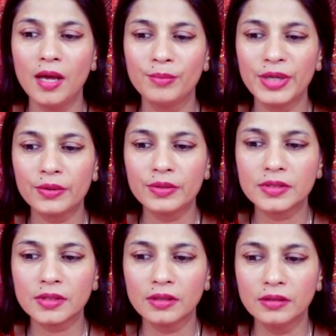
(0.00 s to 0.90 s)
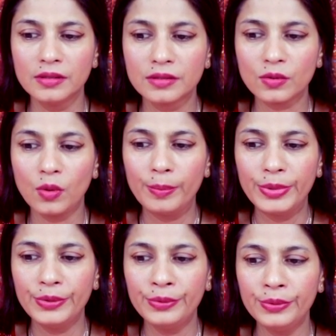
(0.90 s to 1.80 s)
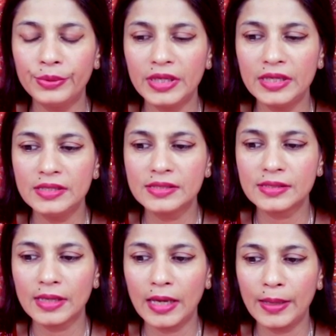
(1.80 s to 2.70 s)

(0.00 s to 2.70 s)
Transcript: Because the Scorpio is